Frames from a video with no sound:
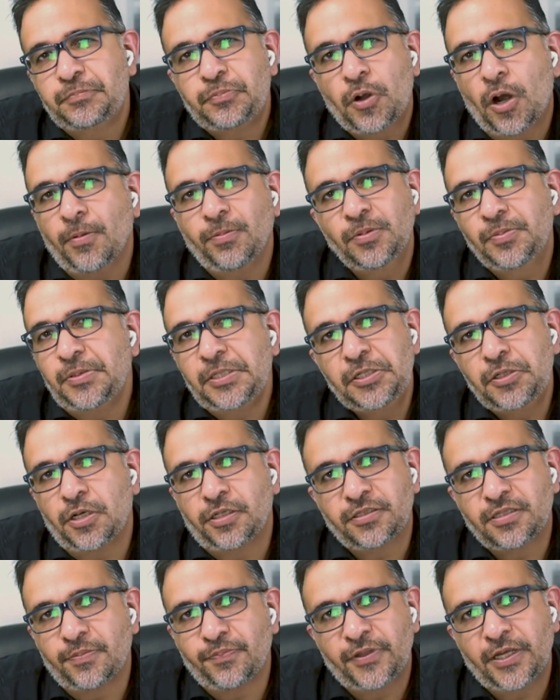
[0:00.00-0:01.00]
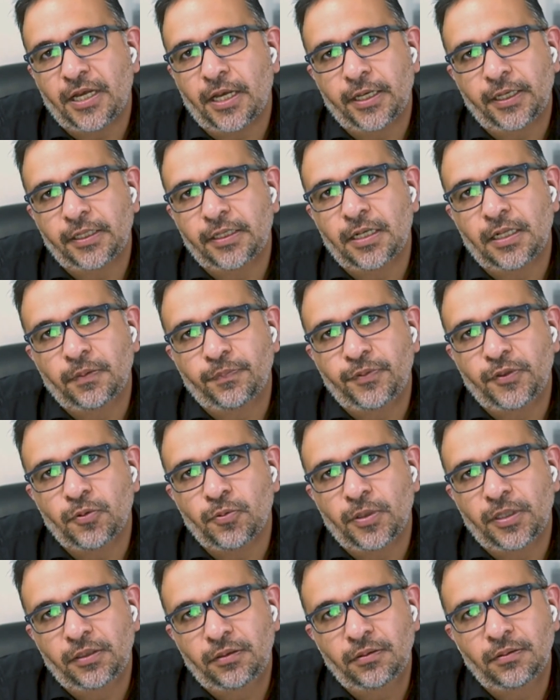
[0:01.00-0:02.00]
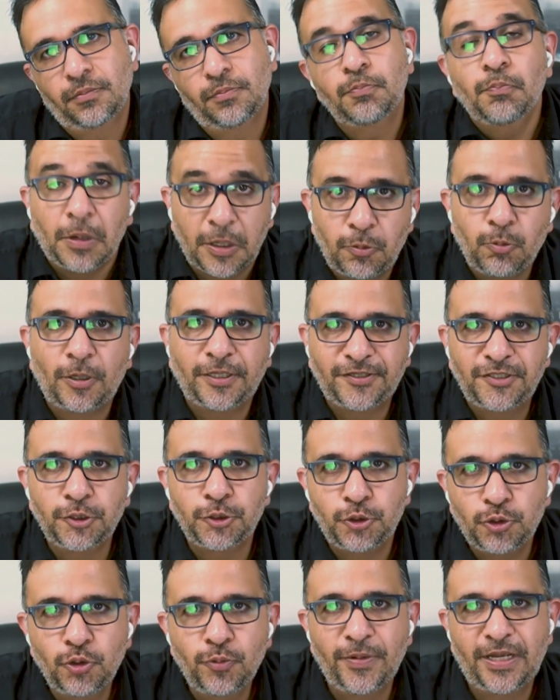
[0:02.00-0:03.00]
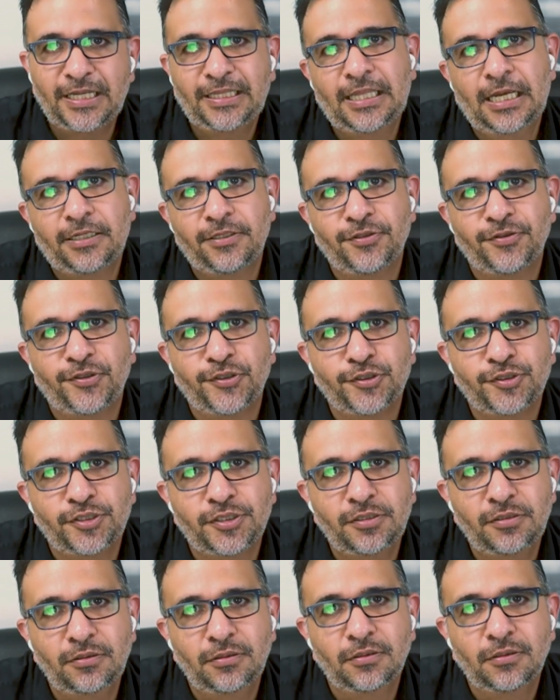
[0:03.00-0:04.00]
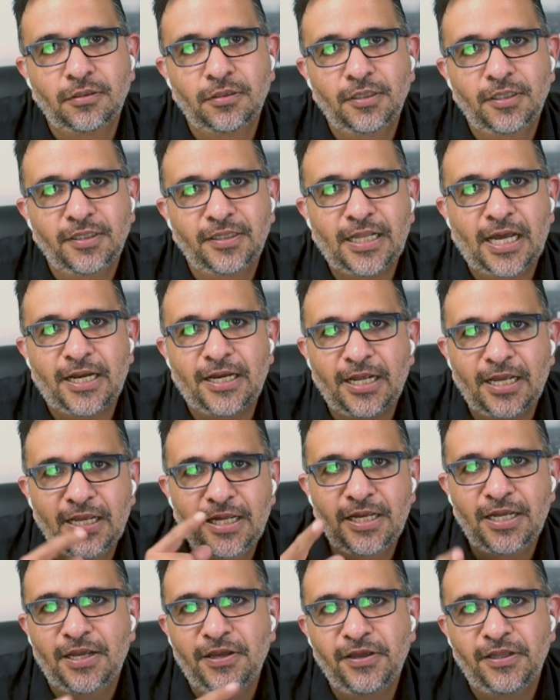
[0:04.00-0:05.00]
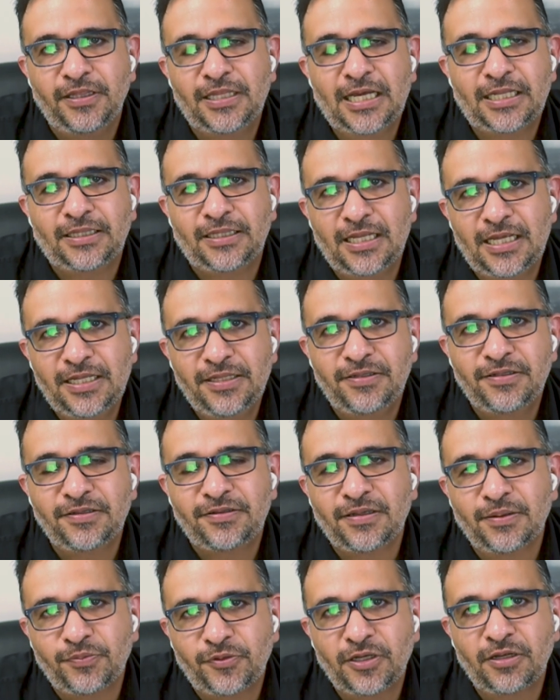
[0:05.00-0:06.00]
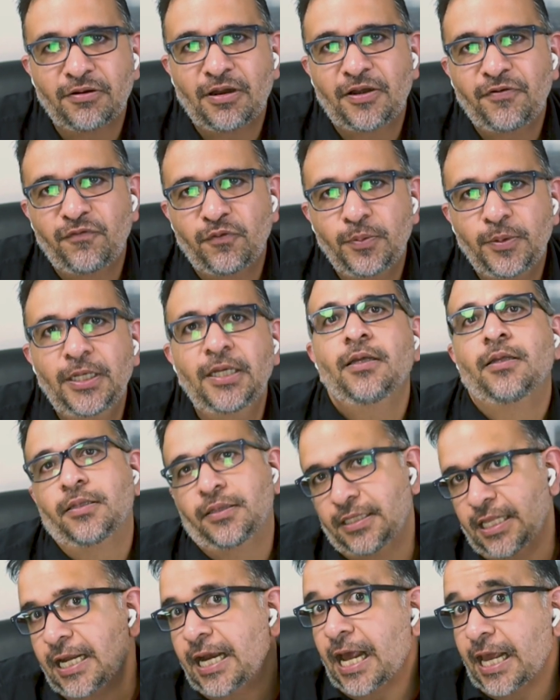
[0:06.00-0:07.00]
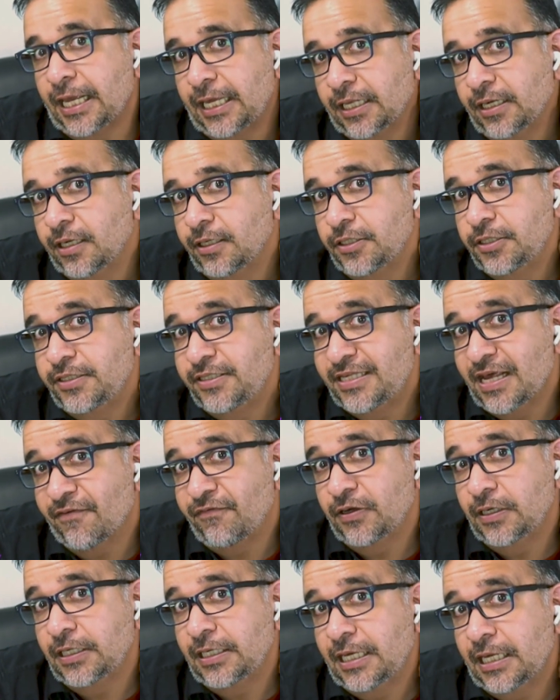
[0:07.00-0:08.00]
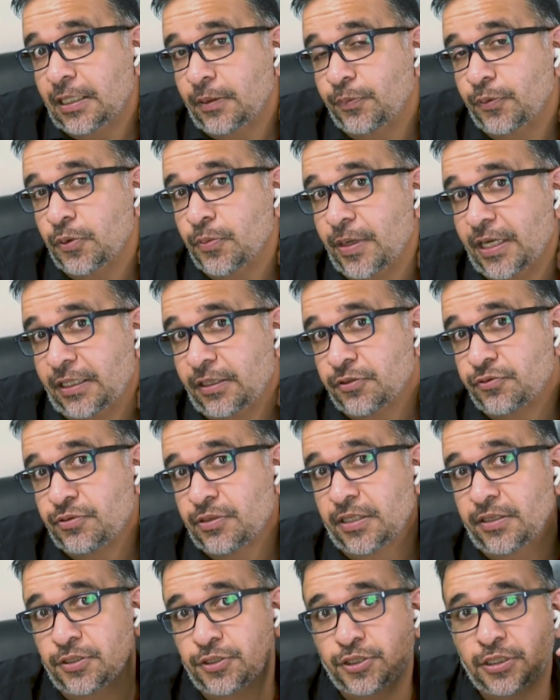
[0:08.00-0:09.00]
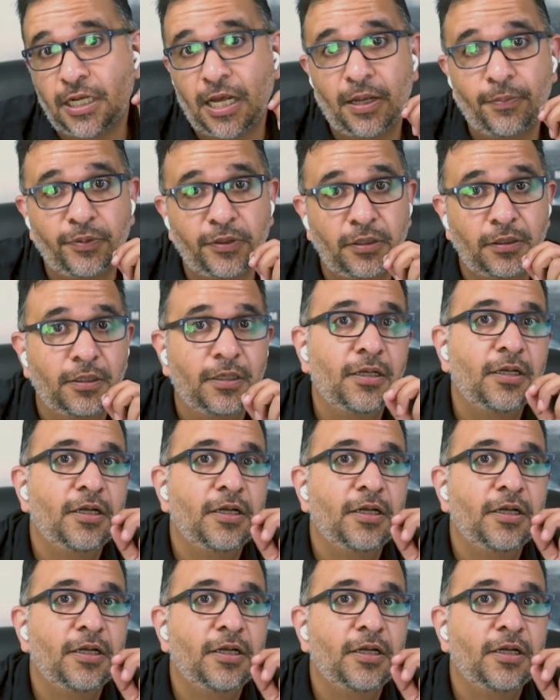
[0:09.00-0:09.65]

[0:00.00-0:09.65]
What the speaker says: Probably not something I can help you with. But once you do make that decision, that that is this something right for me, then I can definitely help you make the transition happen.